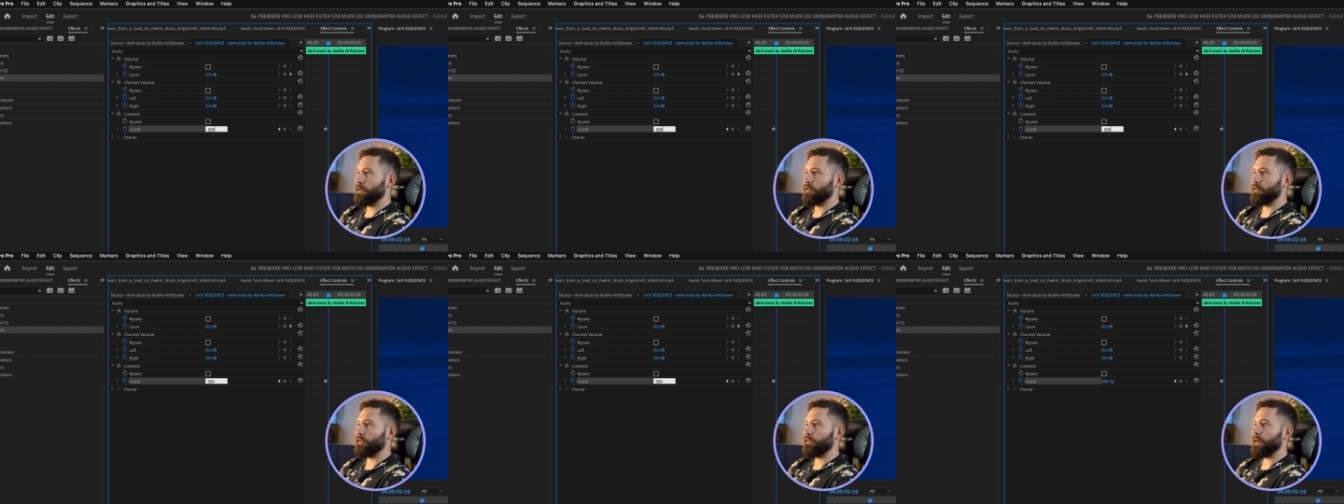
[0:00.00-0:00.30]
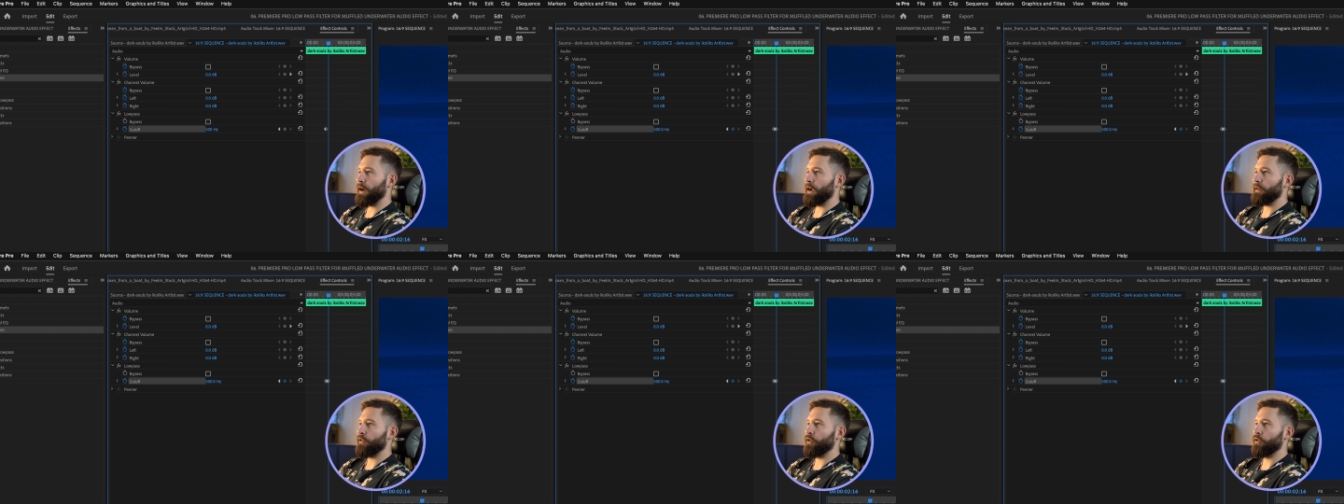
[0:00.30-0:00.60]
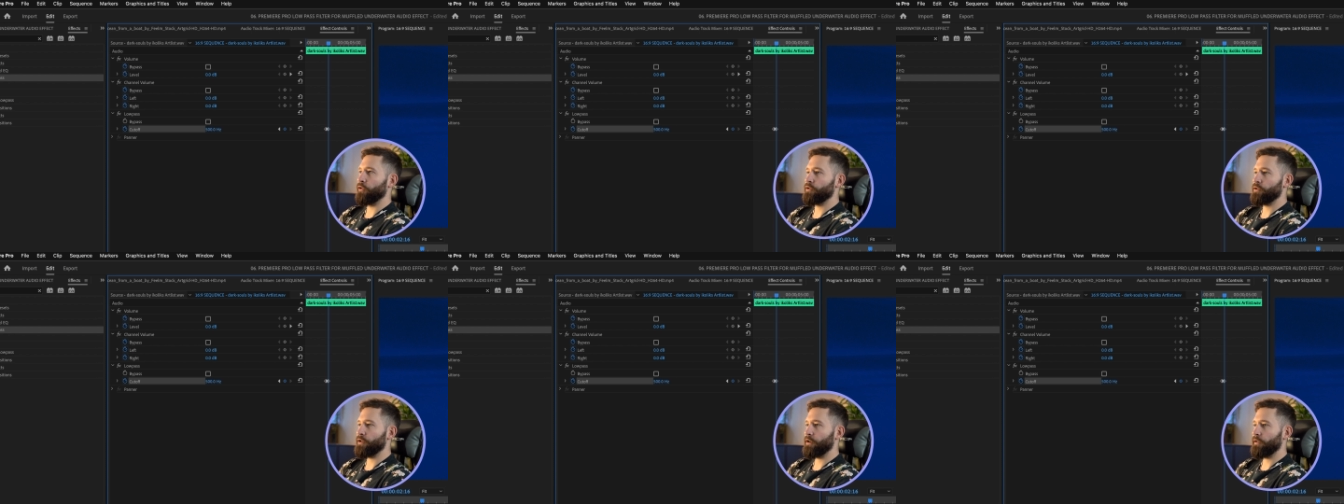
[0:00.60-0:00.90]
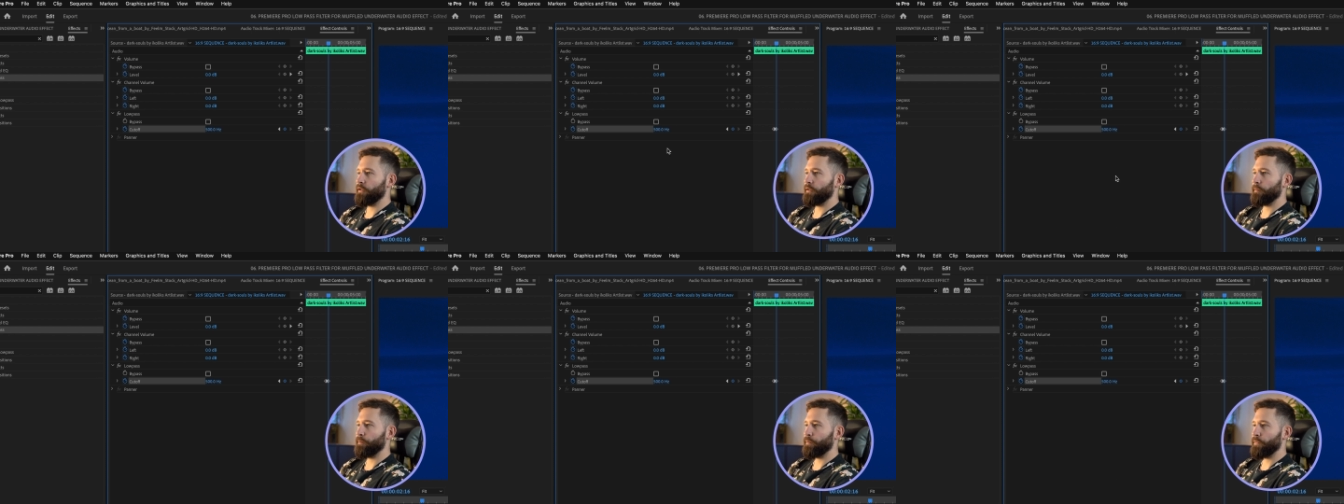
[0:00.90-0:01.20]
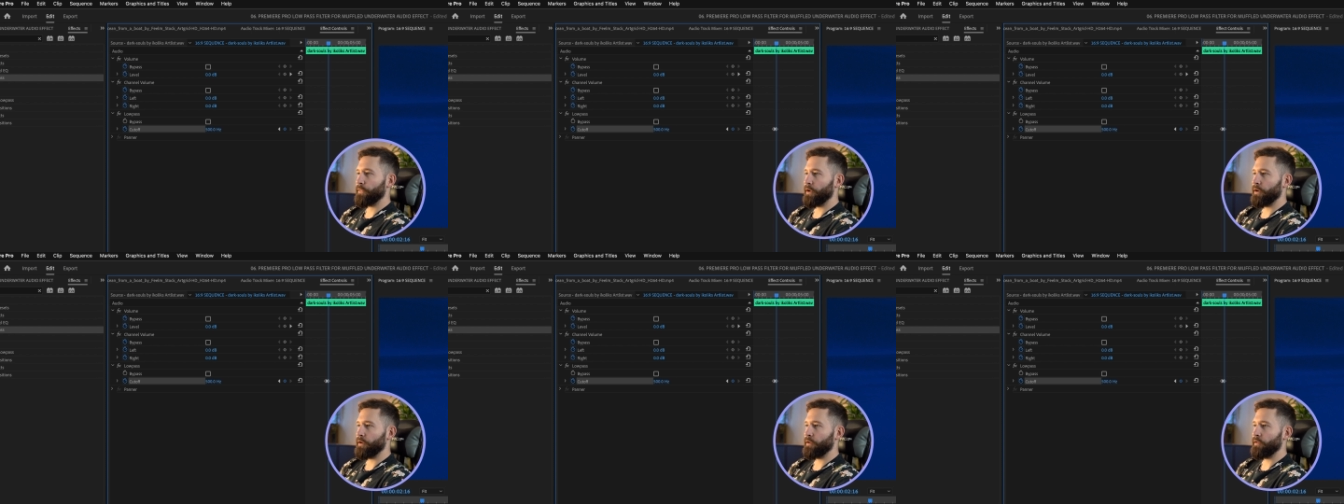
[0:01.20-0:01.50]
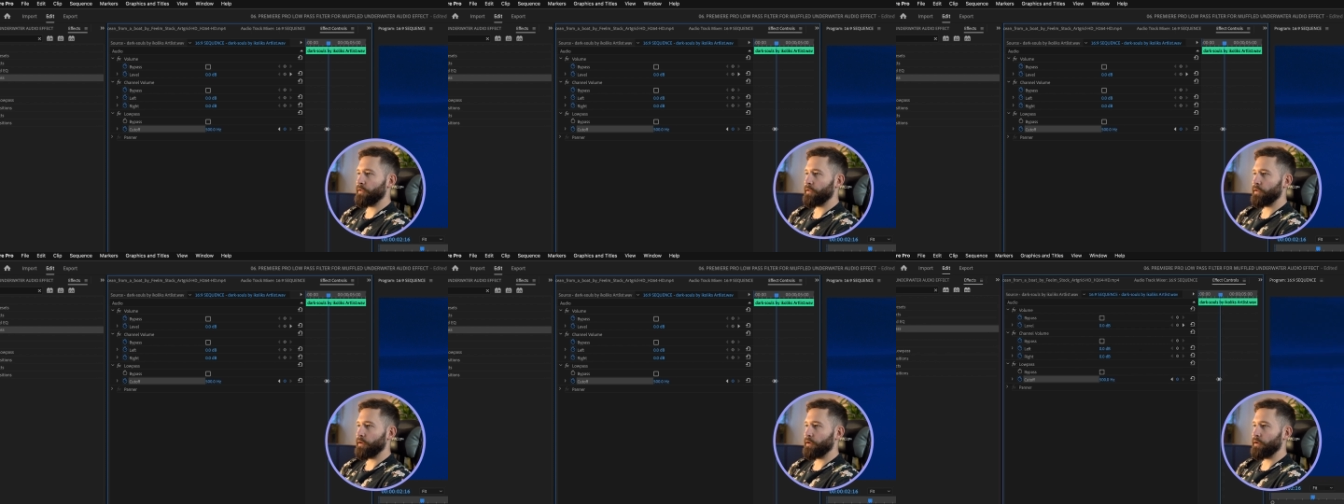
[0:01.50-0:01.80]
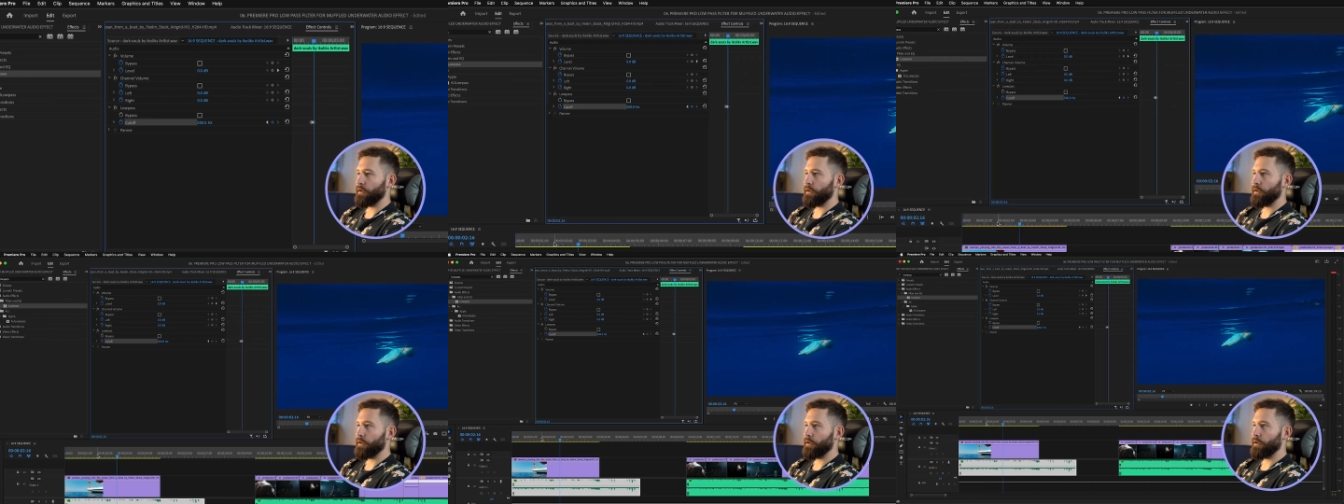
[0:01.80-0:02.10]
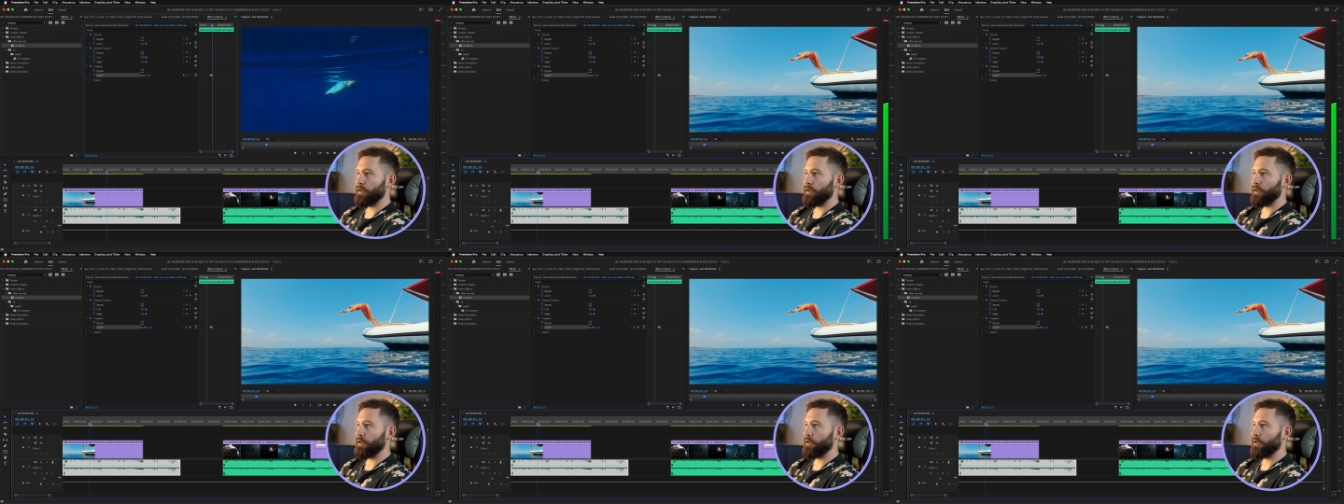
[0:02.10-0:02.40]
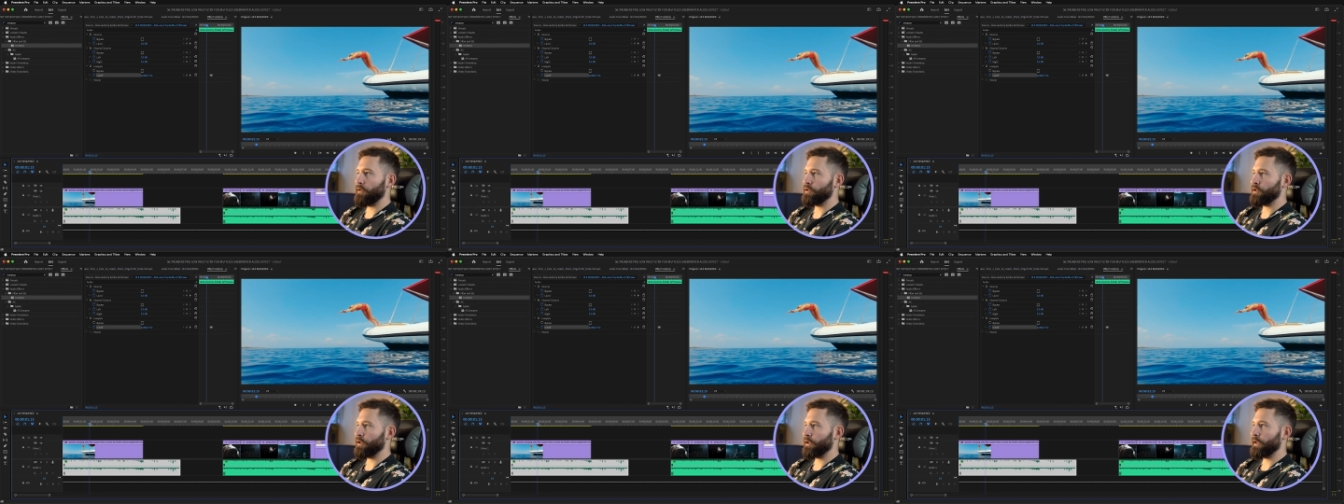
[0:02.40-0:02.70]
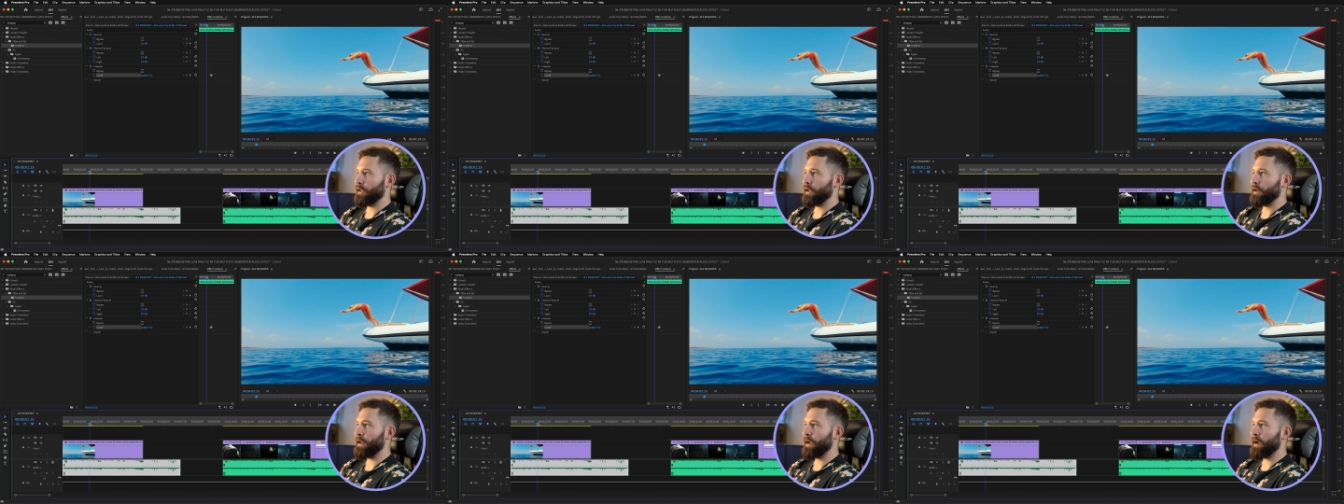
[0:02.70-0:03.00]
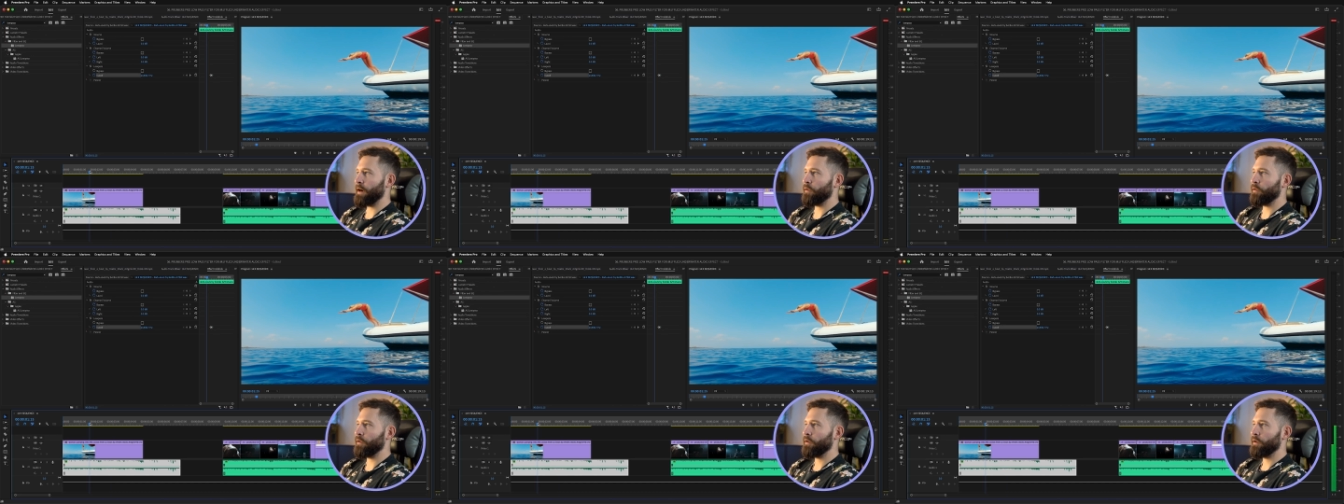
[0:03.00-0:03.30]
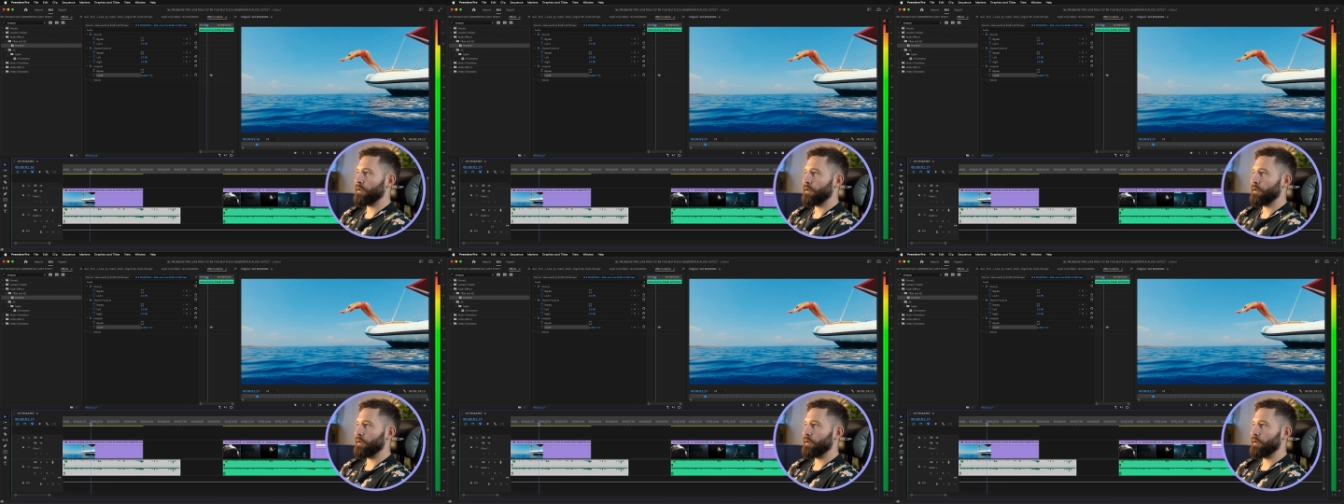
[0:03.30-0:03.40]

to five hundred, and as you'll hear now,